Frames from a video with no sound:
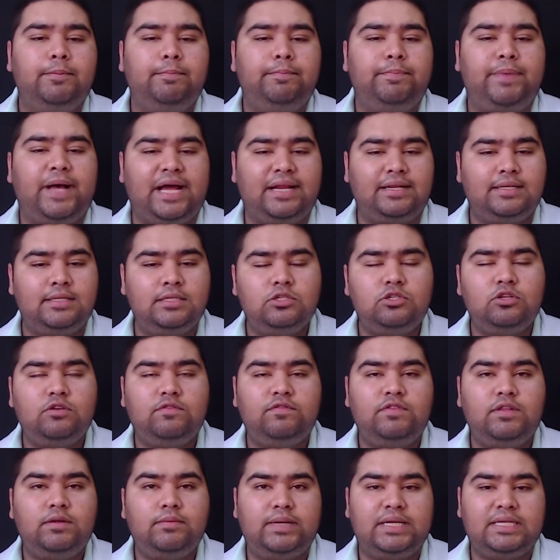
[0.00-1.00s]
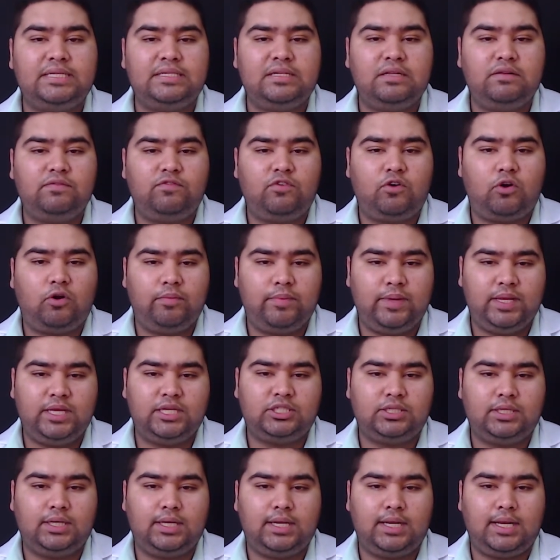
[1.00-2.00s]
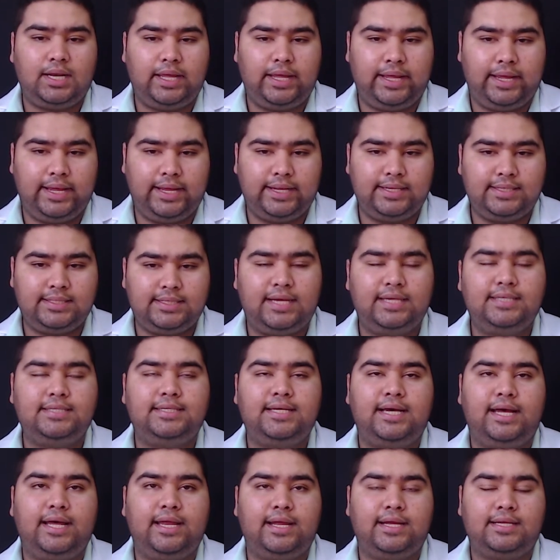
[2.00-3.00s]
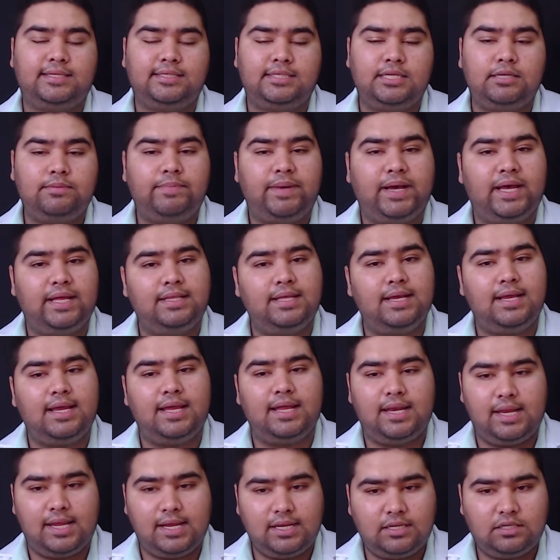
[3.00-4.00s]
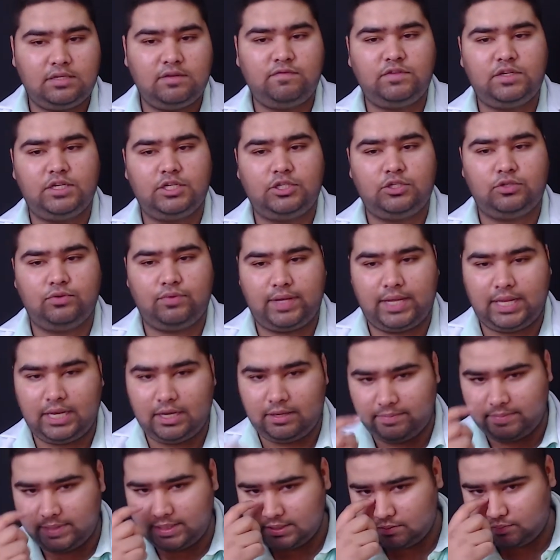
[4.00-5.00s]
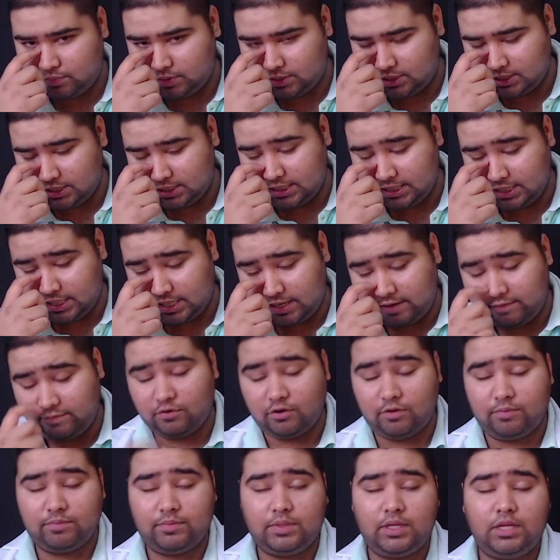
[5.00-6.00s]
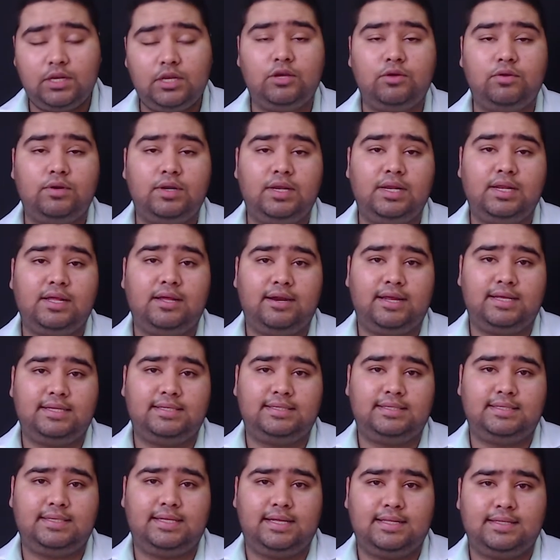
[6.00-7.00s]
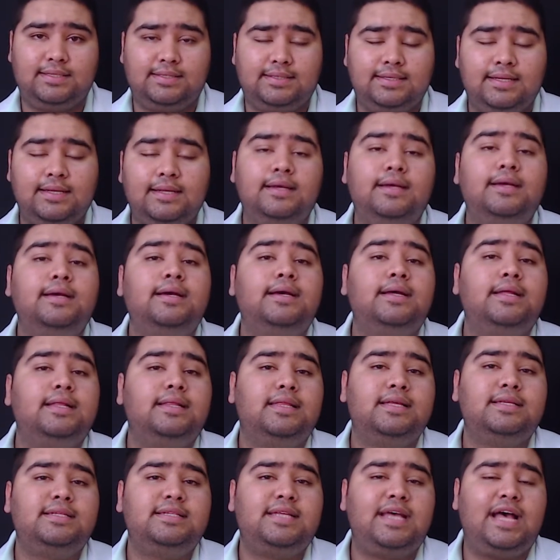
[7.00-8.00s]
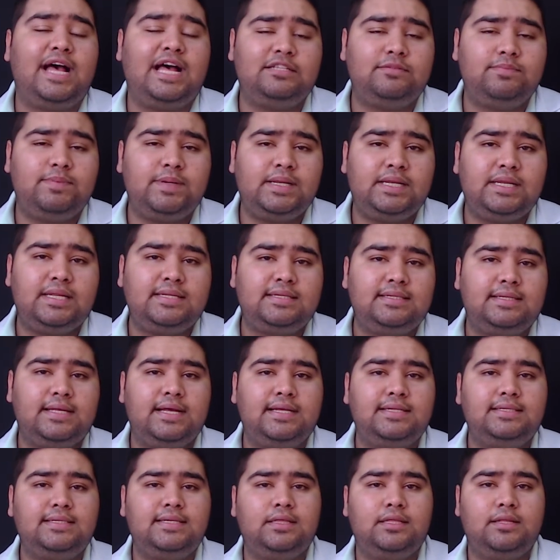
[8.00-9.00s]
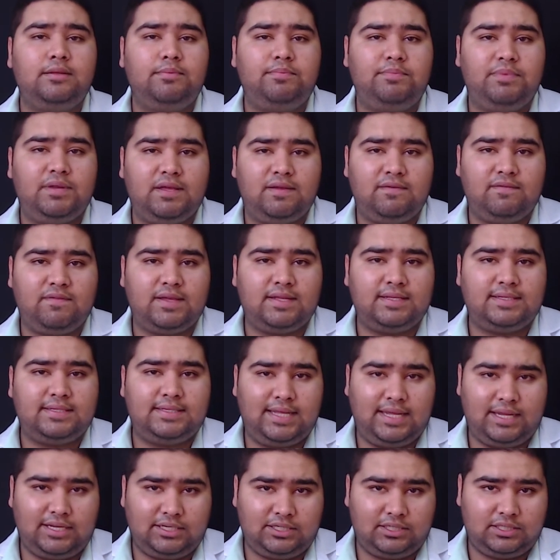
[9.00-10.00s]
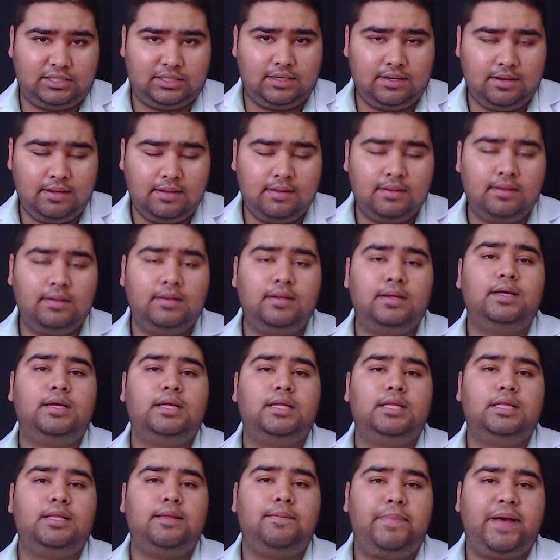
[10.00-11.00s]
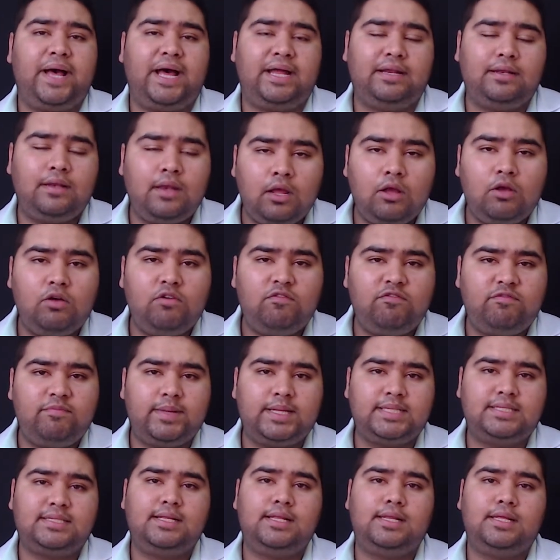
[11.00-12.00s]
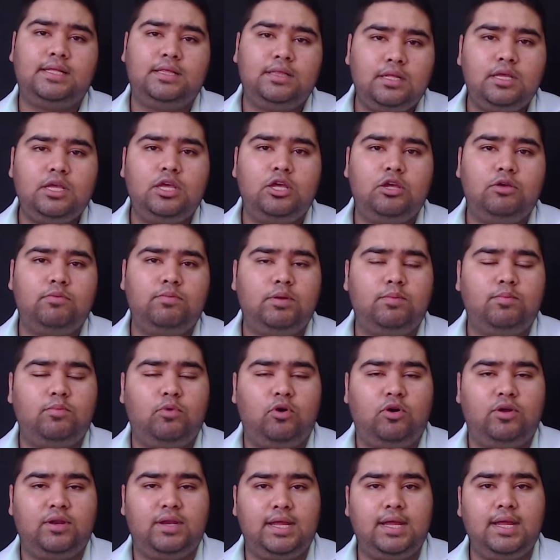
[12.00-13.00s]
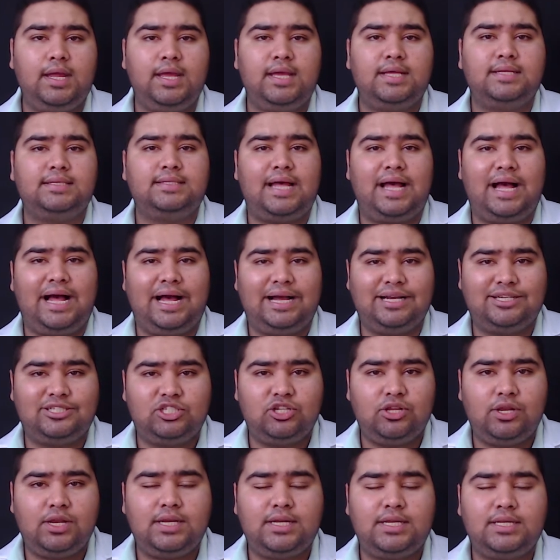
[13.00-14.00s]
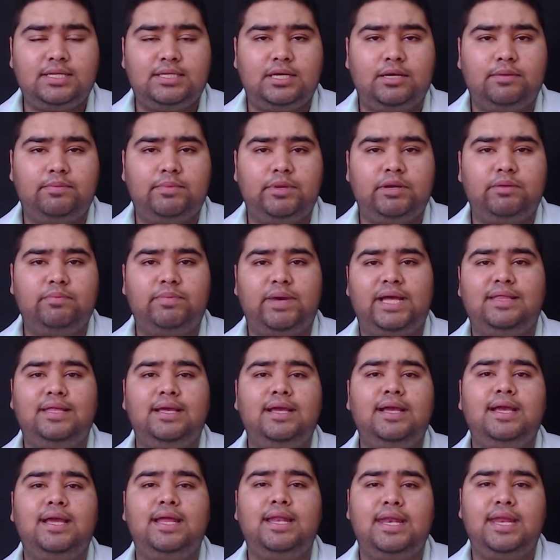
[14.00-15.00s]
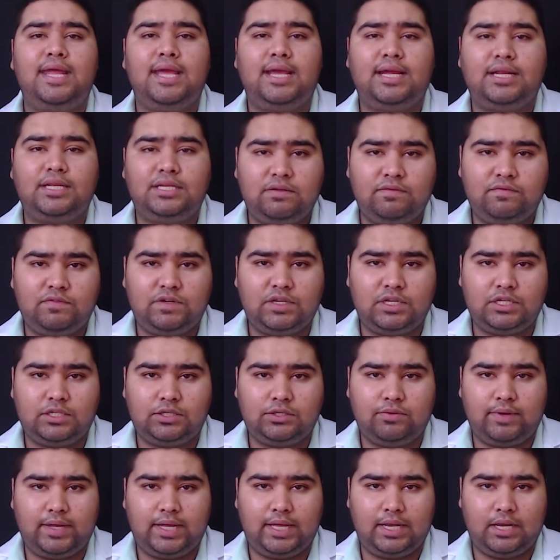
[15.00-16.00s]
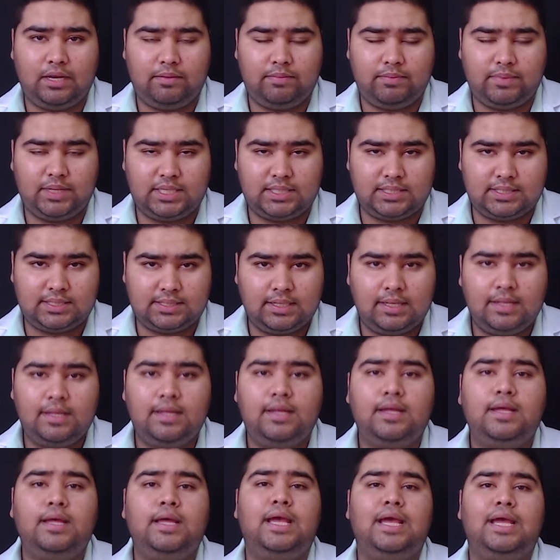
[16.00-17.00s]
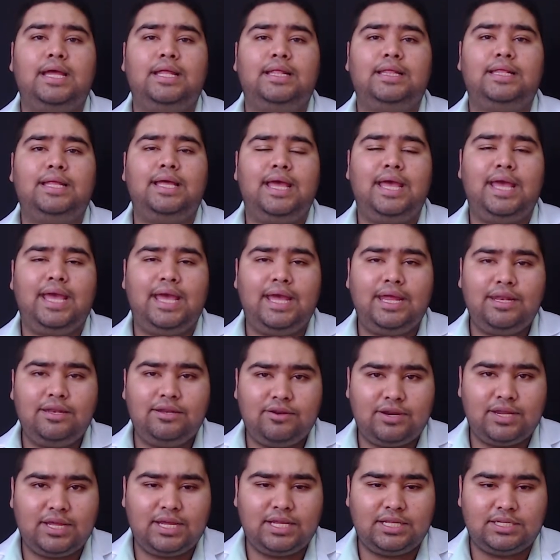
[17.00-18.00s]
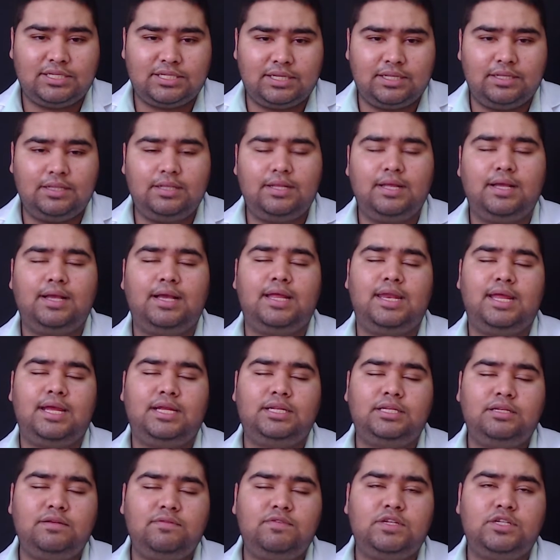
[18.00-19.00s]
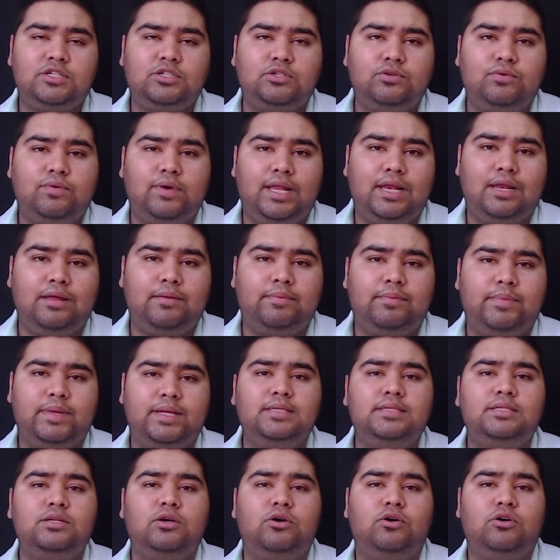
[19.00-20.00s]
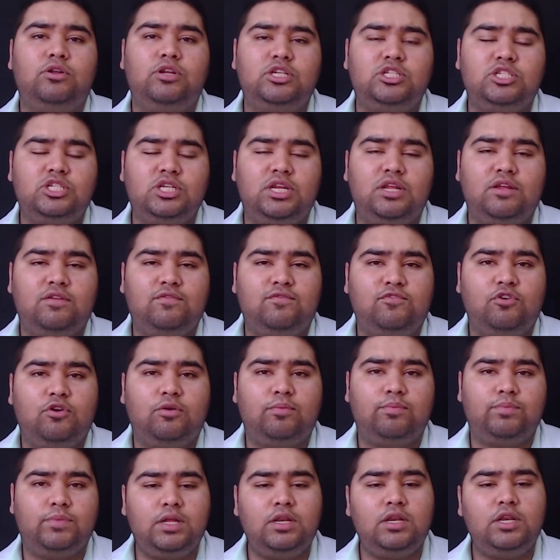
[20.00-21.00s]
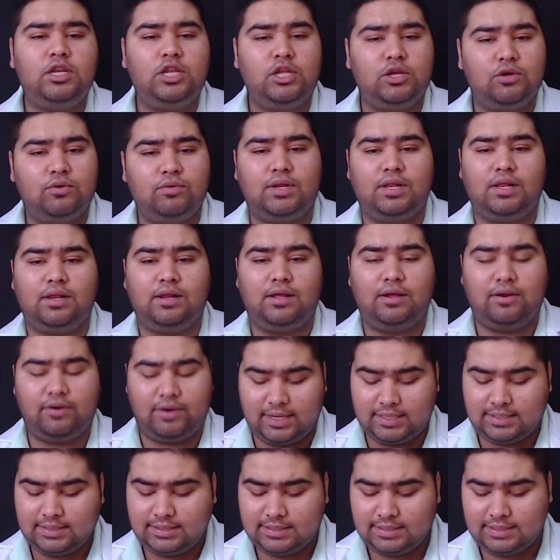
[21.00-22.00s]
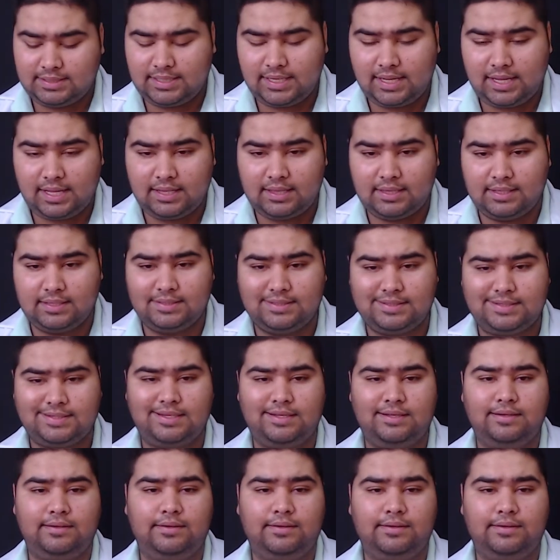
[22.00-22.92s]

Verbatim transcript: Patterns of the muscle formation in head are directed by the connective tissue elements which are derived from the neural crest cells. This has been discussed in the previous section. The patterning of muscle in the human body is actually determined by the connective tissue elements. In the head region, the connective tissue elements originate from the neural crest cells.